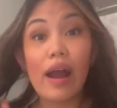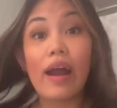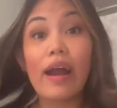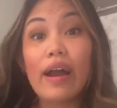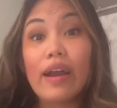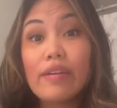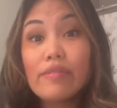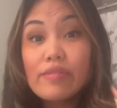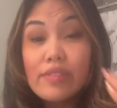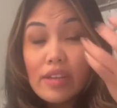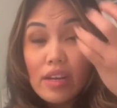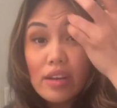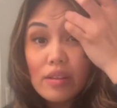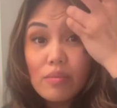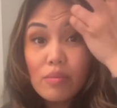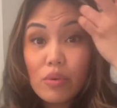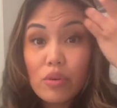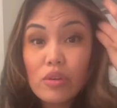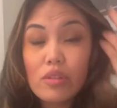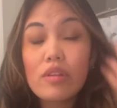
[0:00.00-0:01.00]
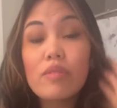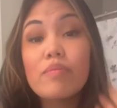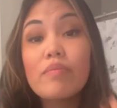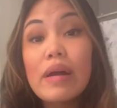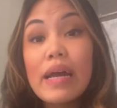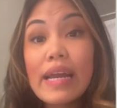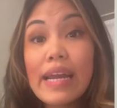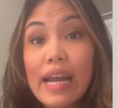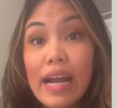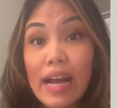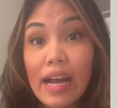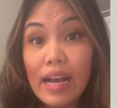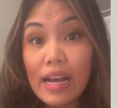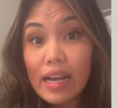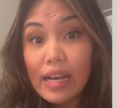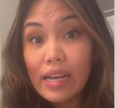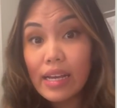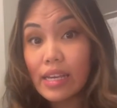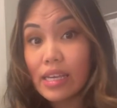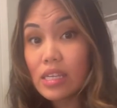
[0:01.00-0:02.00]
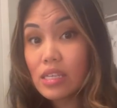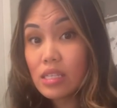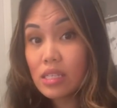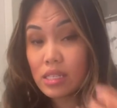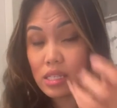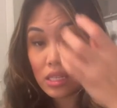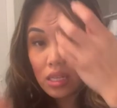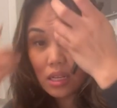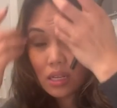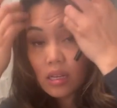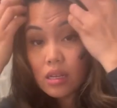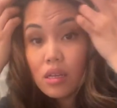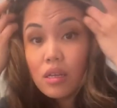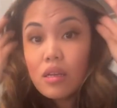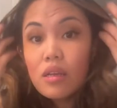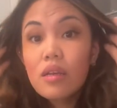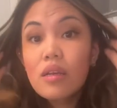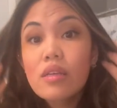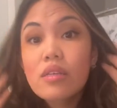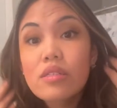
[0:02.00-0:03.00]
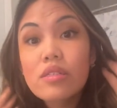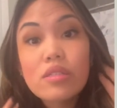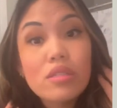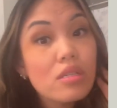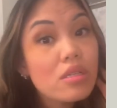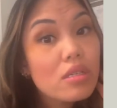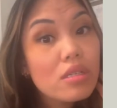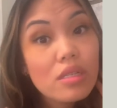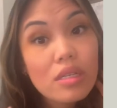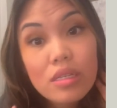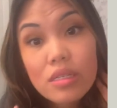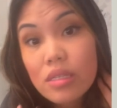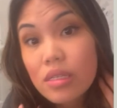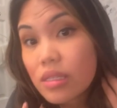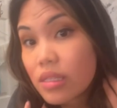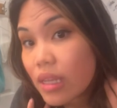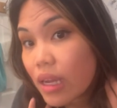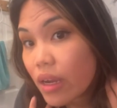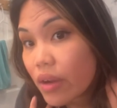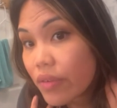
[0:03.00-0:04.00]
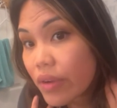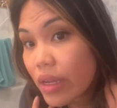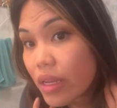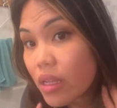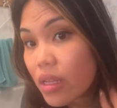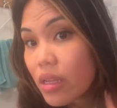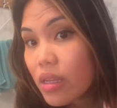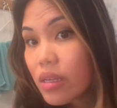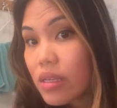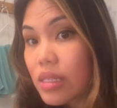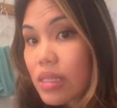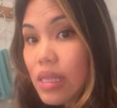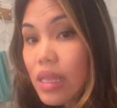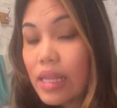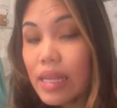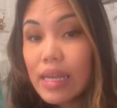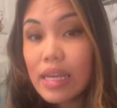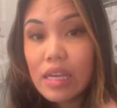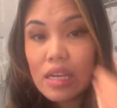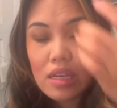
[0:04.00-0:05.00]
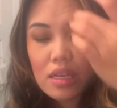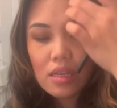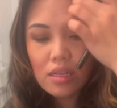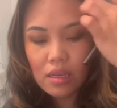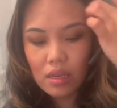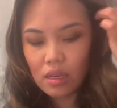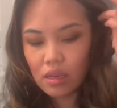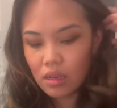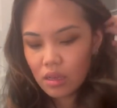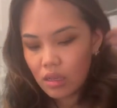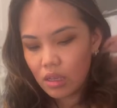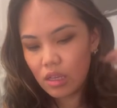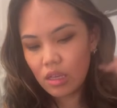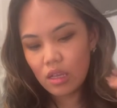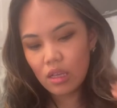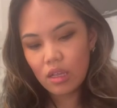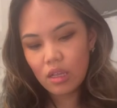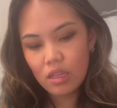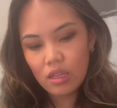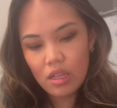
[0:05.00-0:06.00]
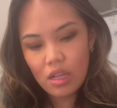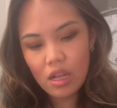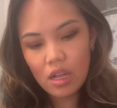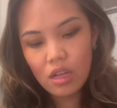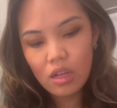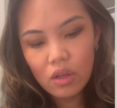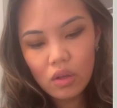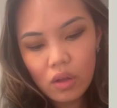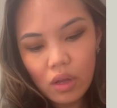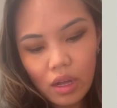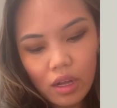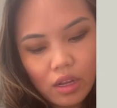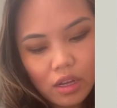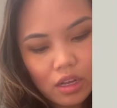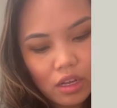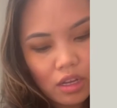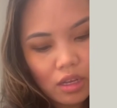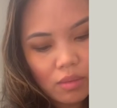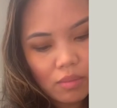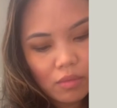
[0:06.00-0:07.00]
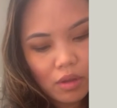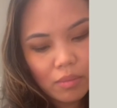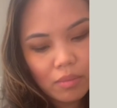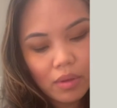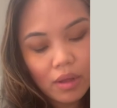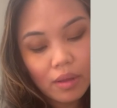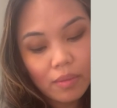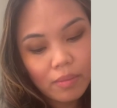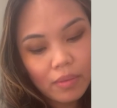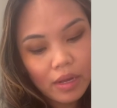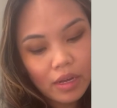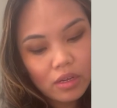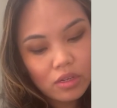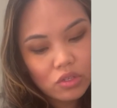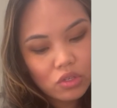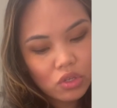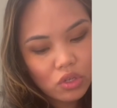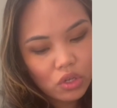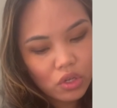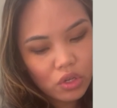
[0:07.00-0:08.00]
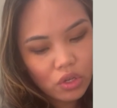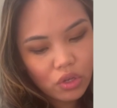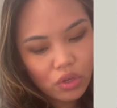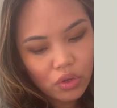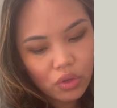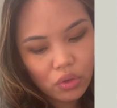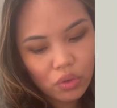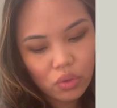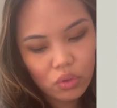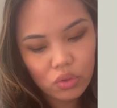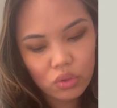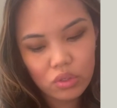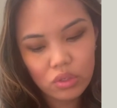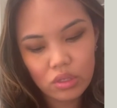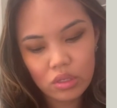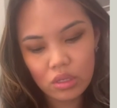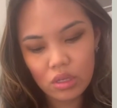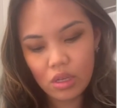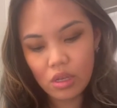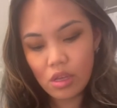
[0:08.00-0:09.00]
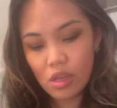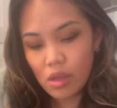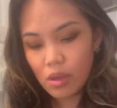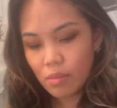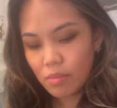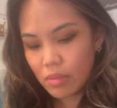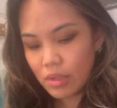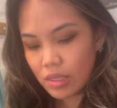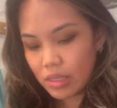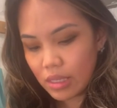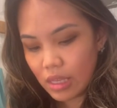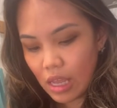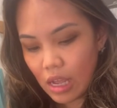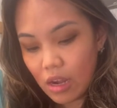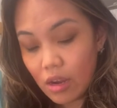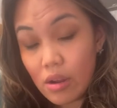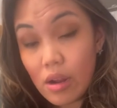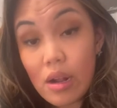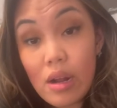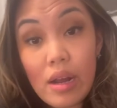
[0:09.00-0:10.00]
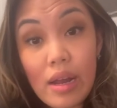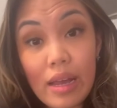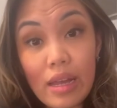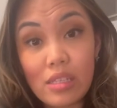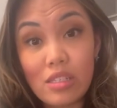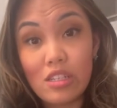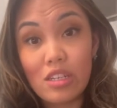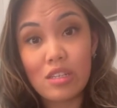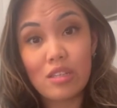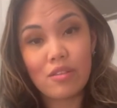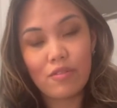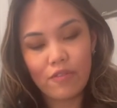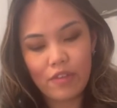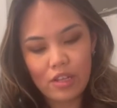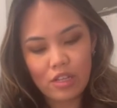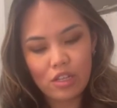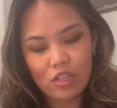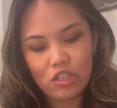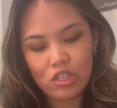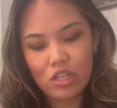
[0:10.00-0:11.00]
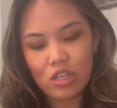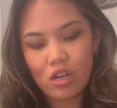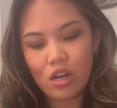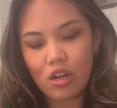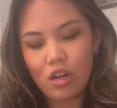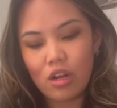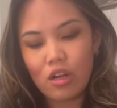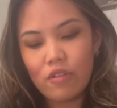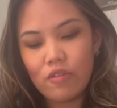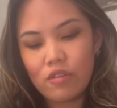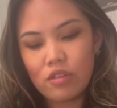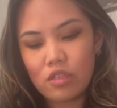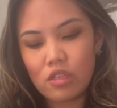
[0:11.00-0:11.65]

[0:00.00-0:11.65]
I've done both of my eyes. So this is how it looks like. Now I'm about to use mascara and just finish it off.